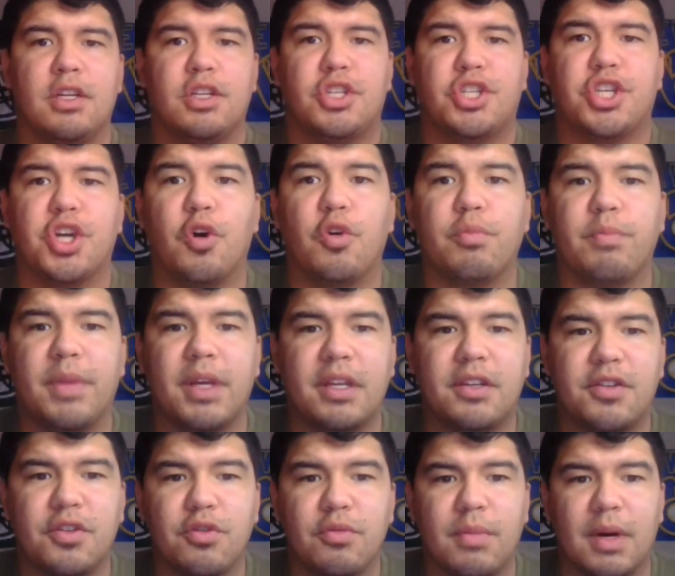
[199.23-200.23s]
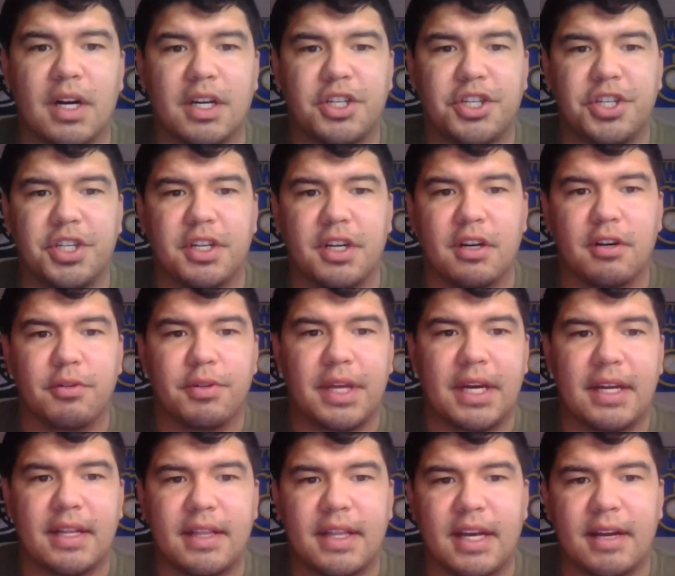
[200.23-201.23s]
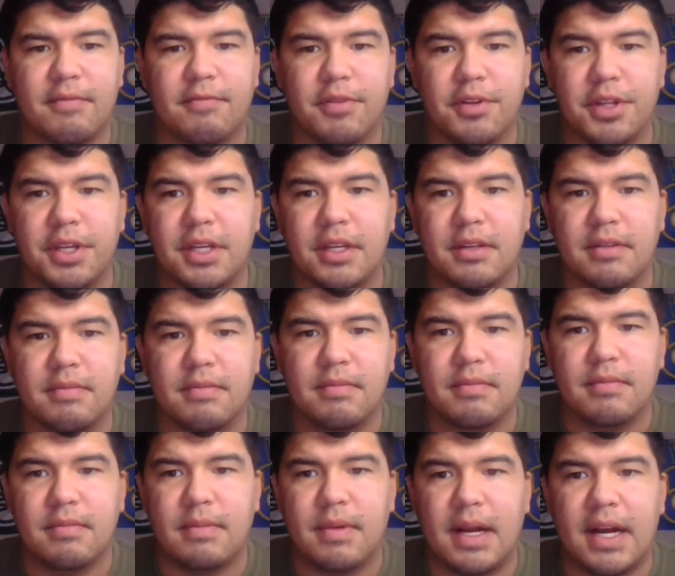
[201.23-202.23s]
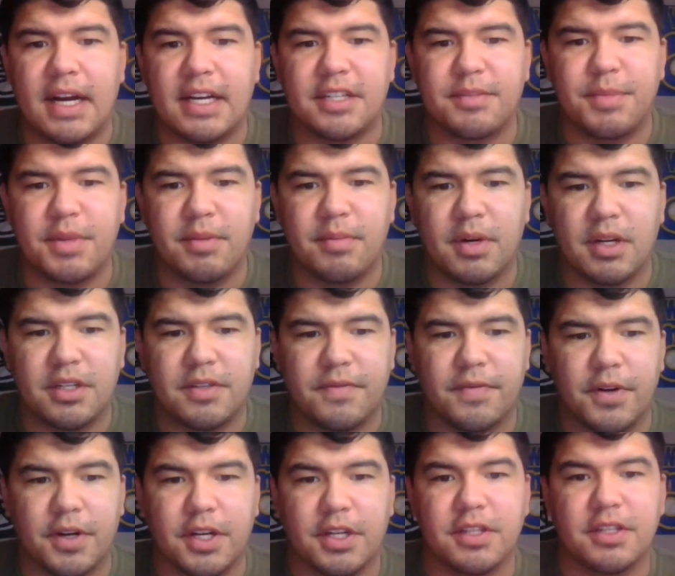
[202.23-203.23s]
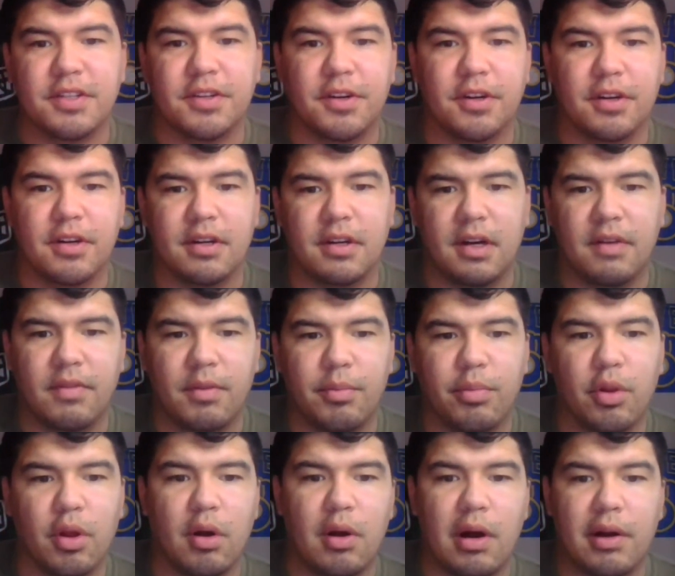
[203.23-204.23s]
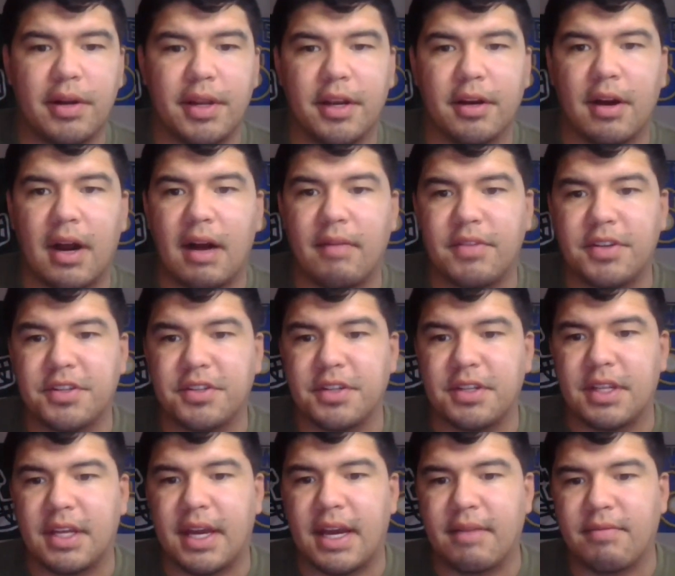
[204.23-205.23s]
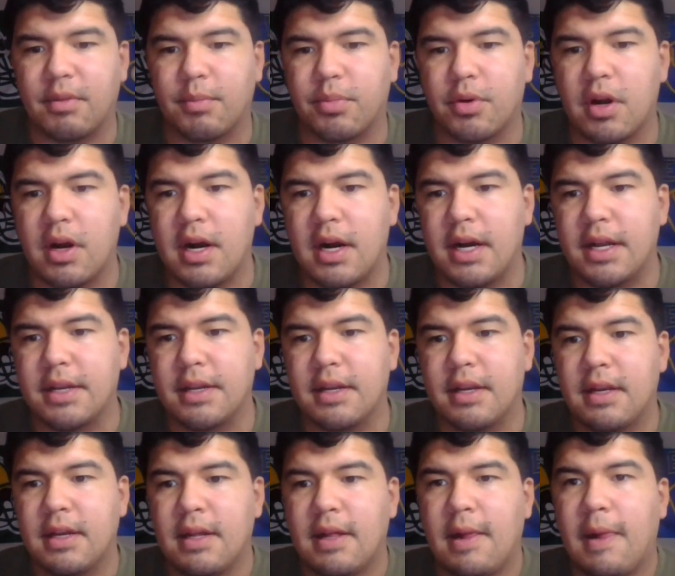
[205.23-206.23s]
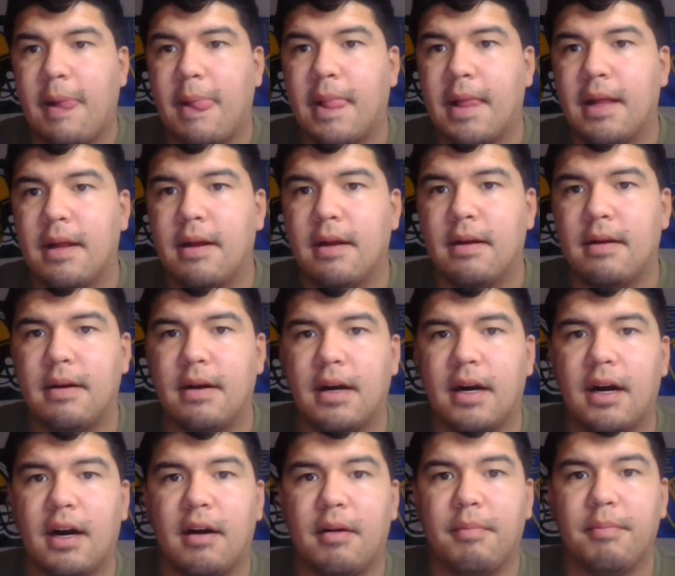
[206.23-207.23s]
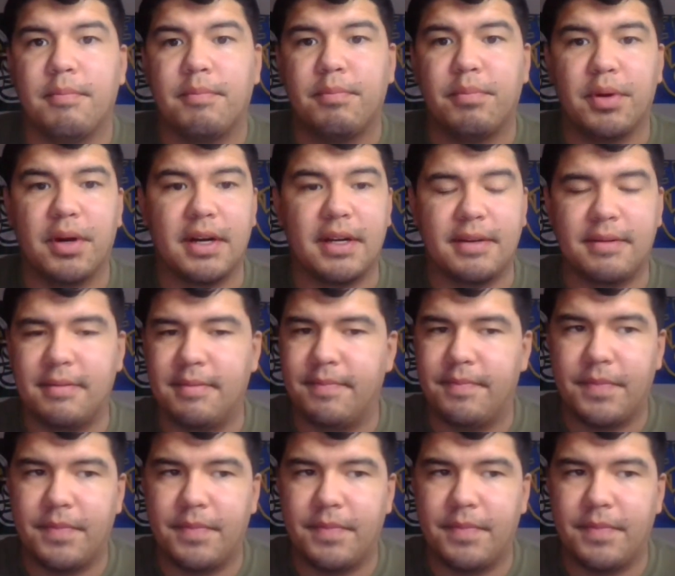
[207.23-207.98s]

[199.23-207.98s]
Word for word: shown me too much, you know, that that really has me much for concern of a blowout here. Obviously, they have LeBron, um, but